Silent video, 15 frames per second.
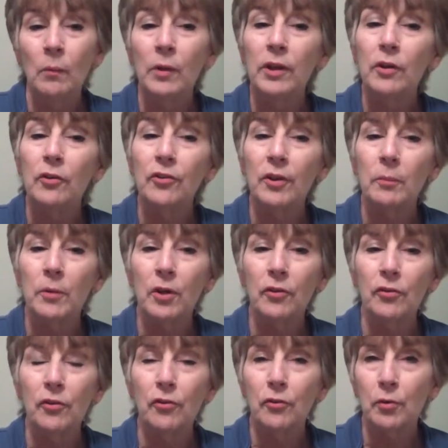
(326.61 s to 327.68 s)
We use
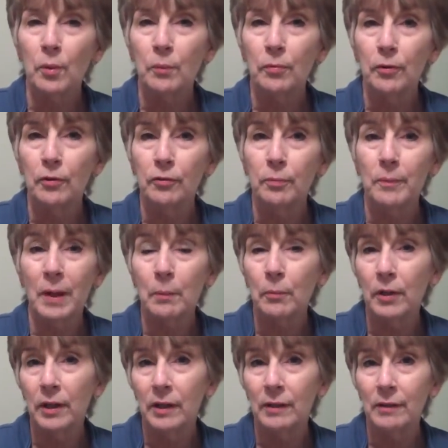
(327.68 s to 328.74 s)
hypnosis to improve
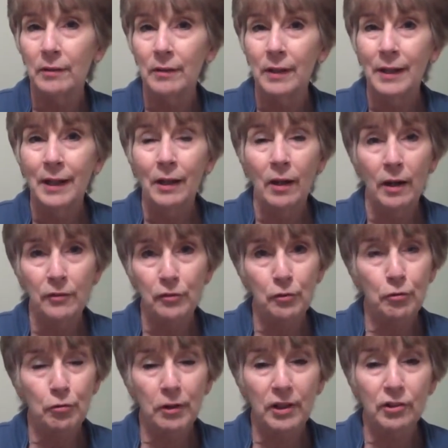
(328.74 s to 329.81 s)
memory and
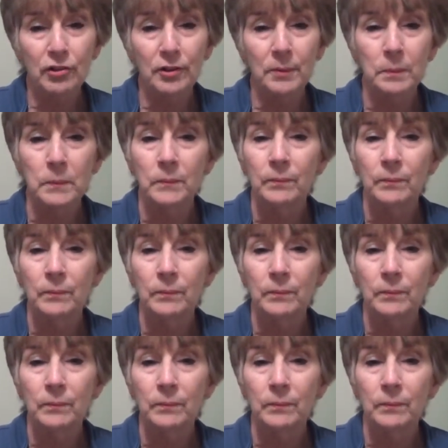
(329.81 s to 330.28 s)
concentration.